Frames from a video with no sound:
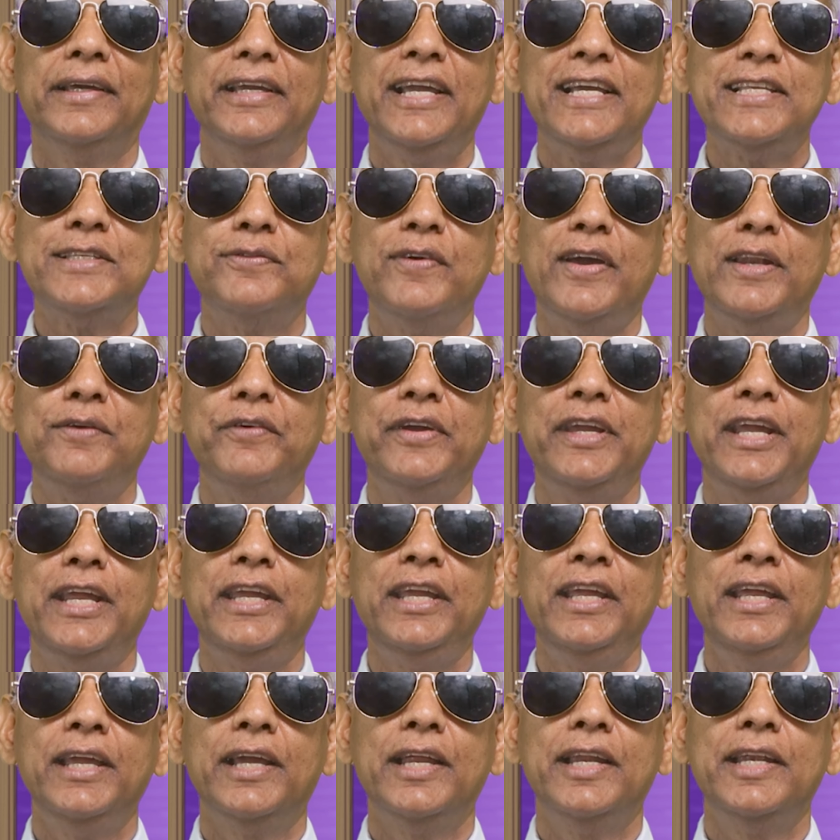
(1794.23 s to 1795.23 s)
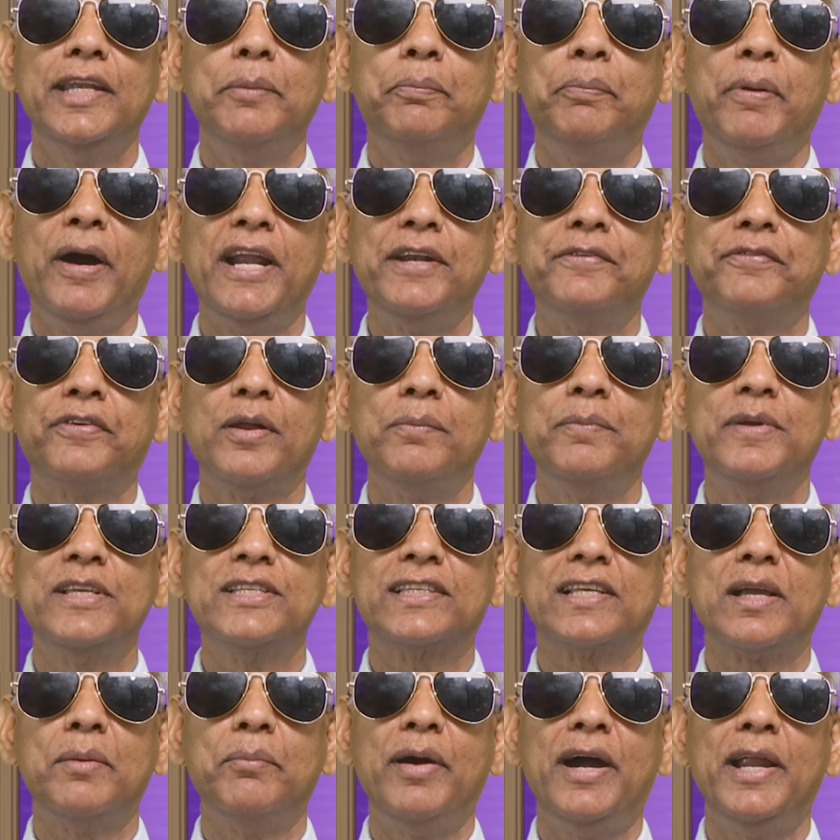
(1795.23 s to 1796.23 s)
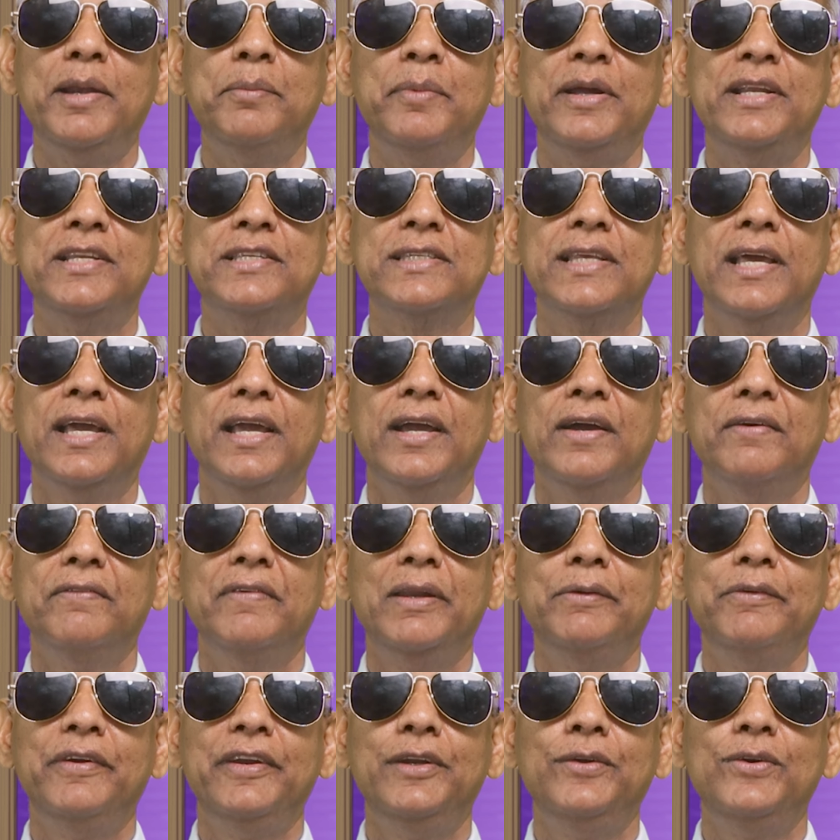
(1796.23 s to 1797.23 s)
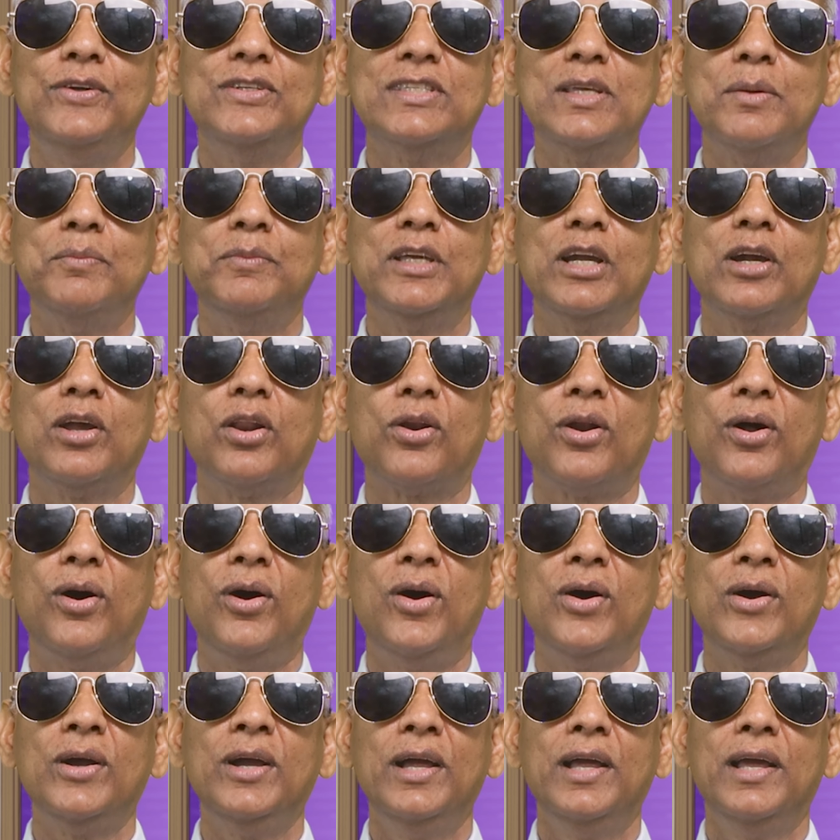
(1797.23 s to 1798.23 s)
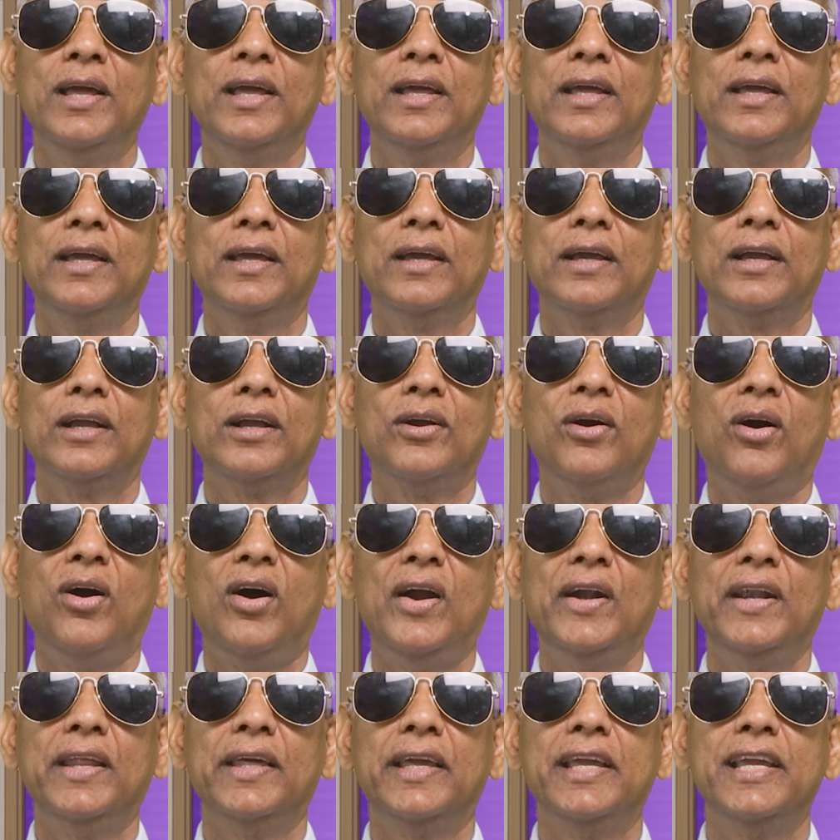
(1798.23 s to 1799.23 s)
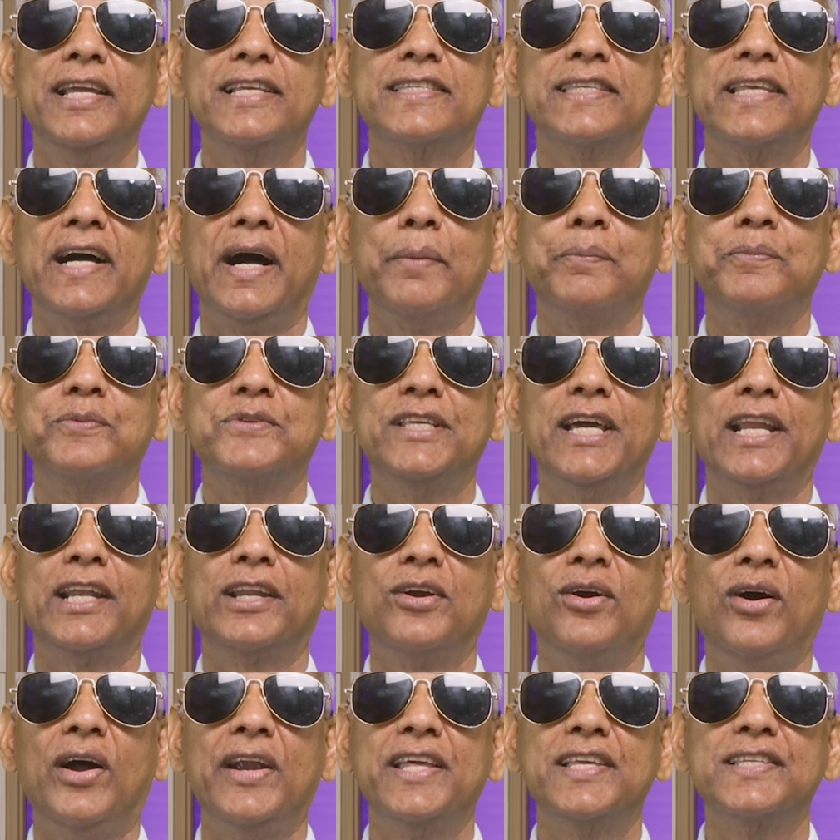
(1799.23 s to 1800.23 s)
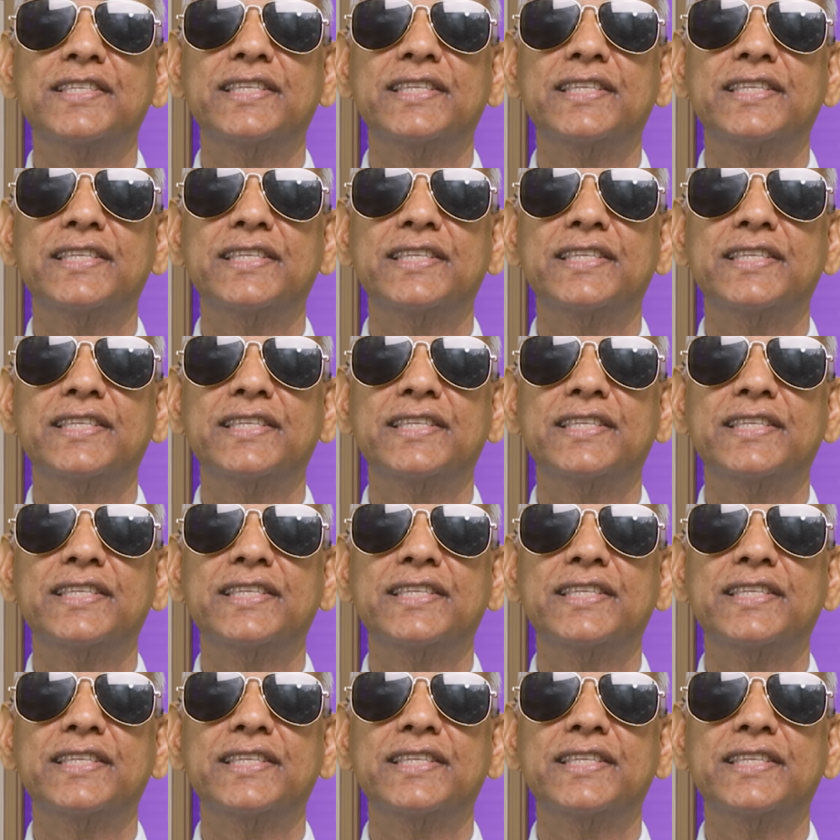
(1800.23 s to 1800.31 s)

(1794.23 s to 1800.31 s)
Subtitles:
Yes, when we depart from His commandments, When we do something wrong, God is upset. God